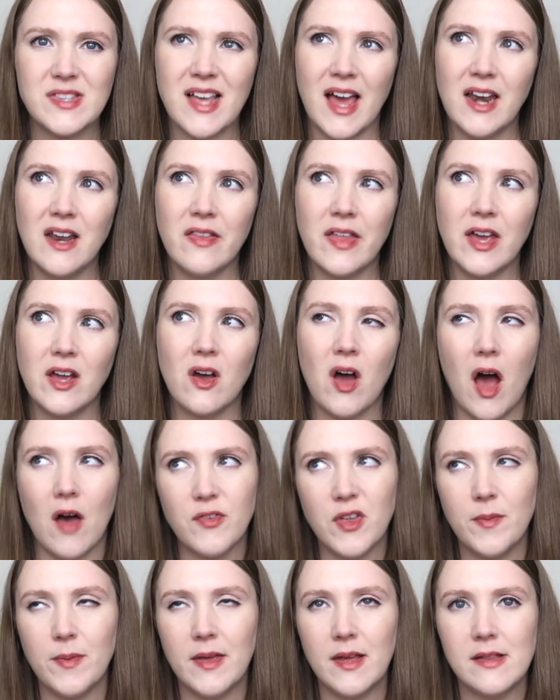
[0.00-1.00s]
It's kind of like
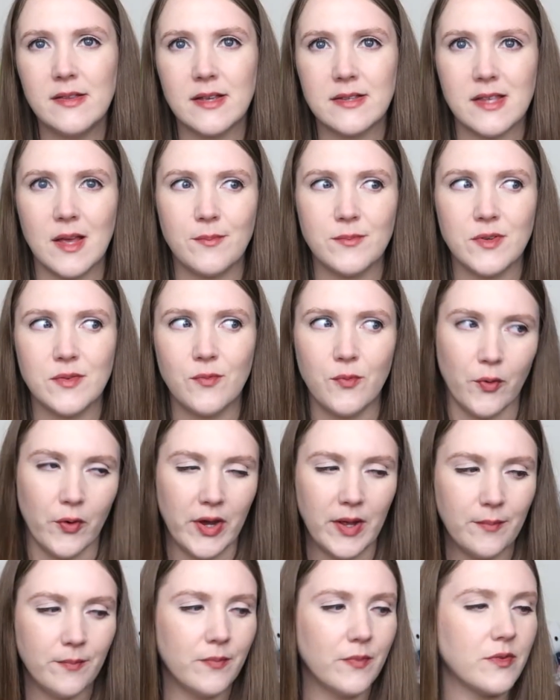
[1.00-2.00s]
coffee beans except
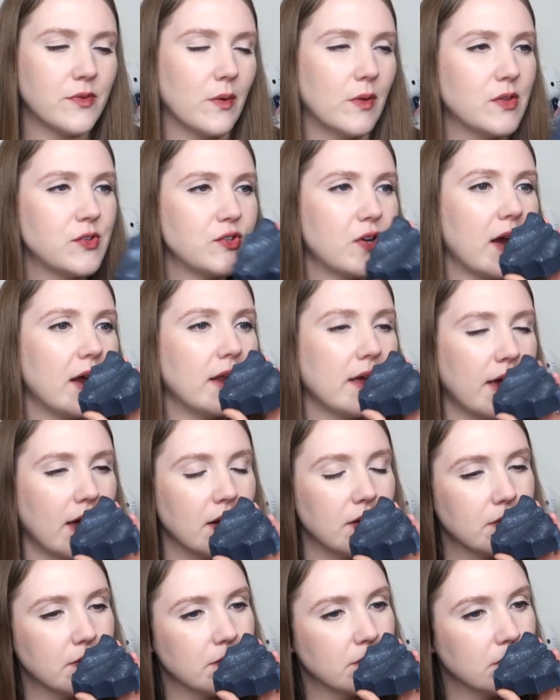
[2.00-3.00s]
free. So let's try it
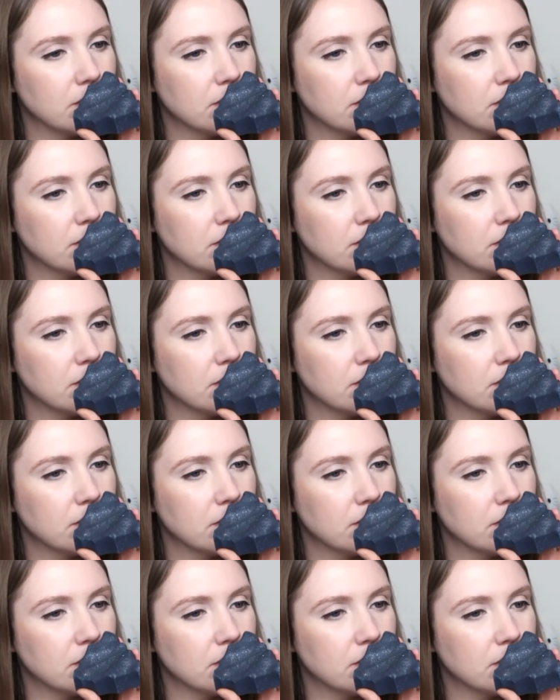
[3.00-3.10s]
again.